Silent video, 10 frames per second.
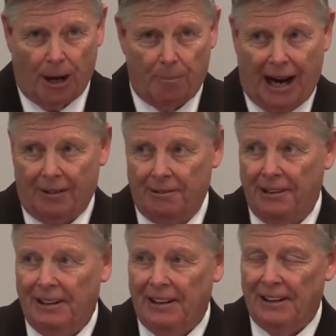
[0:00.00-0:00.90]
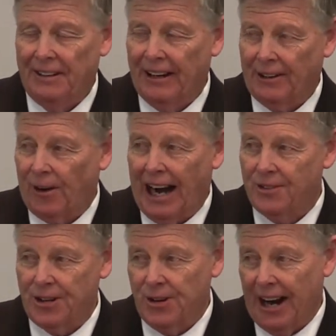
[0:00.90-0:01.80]
about that
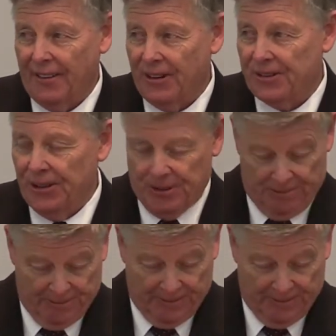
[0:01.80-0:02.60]
Christ is not in the tomb.